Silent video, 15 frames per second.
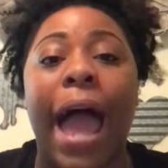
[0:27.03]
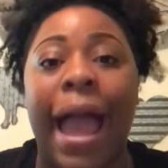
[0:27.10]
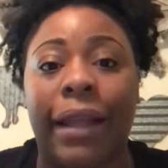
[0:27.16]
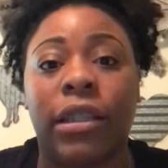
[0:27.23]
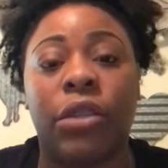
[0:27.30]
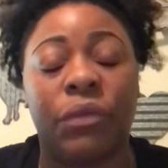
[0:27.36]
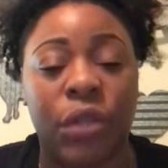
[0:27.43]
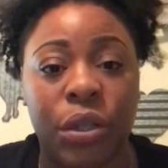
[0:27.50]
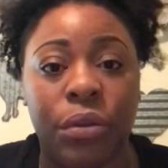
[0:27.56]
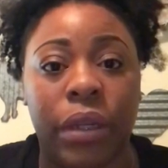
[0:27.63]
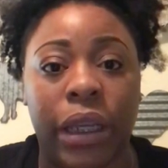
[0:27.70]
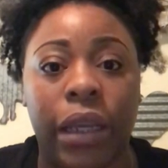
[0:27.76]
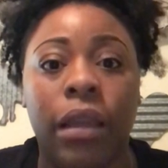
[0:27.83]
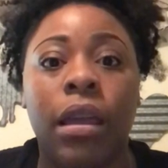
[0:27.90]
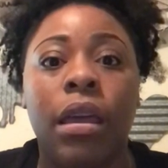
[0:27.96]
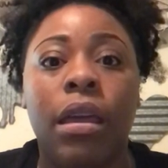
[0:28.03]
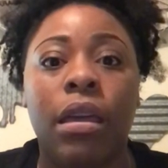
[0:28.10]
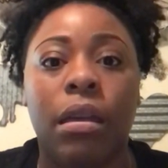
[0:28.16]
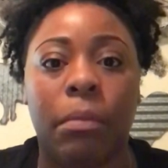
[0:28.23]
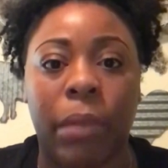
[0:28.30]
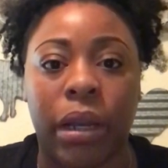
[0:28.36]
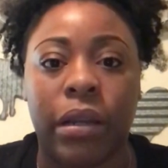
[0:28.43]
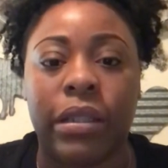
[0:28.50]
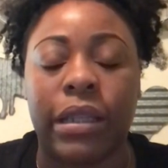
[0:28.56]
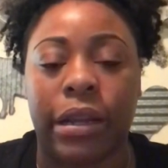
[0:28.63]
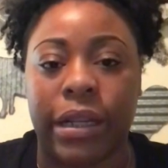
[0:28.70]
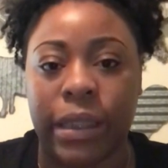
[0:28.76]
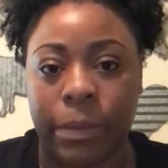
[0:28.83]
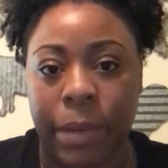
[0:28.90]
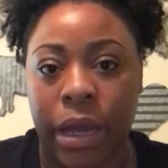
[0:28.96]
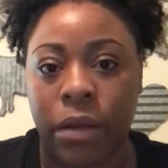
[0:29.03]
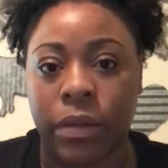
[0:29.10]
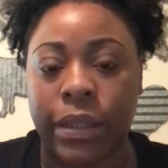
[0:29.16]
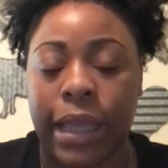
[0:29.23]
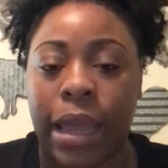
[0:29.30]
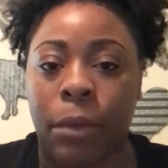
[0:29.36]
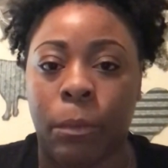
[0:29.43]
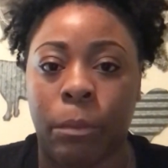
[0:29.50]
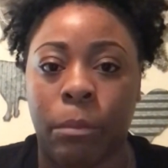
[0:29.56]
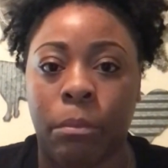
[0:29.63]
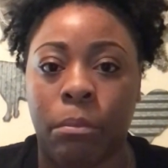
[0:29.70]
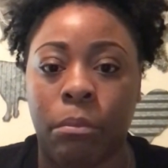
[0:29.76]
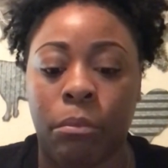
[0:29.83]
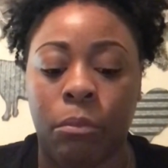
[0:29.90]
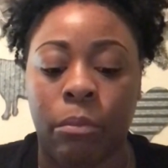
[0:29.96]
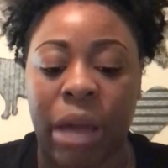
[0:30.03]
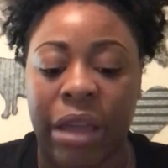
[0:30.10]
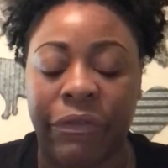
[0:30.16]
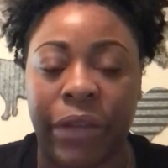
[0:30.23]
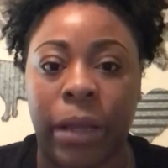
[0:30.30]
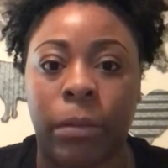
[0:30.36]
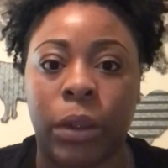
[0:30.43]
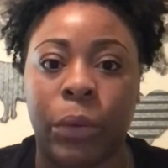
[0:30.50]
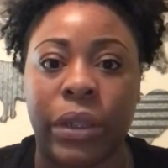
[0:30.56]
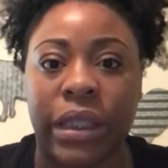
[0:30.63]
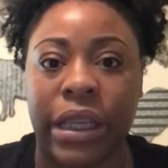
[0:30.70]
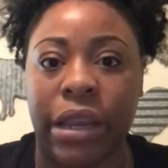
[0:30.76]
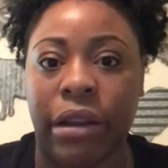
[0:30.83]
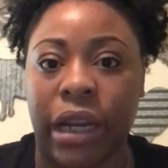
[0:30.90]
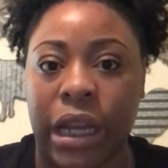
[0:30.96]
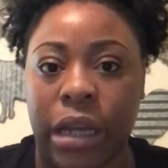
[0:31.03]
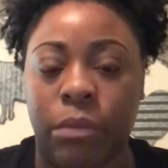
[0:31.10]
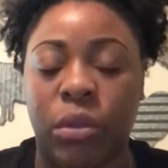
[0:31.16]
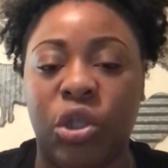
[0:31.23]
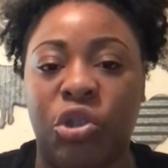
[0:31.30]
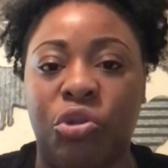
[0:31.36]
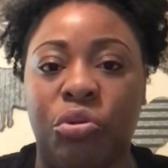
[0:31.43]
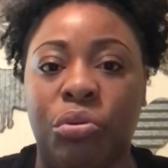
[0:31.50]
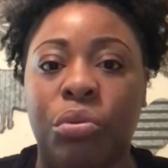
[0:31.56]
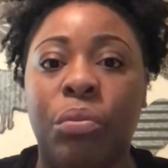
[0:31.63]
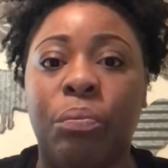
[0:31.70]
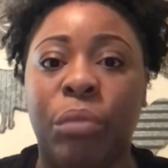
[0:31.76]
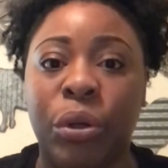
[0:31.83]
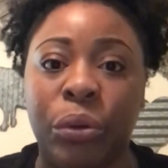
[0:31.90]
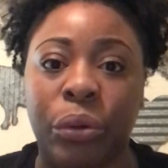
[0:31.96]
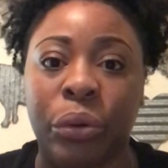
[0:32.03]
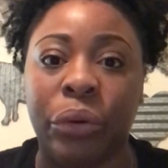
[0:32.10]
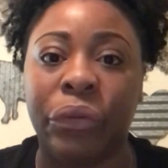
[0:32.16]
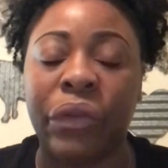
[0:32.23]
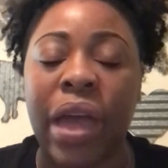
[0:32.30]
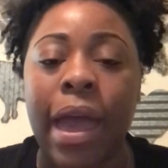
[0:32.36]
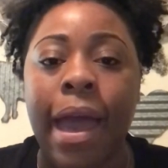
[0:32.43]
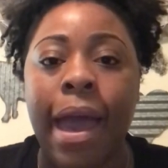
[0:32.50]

active duty military spouse, and my family was gearing up to move,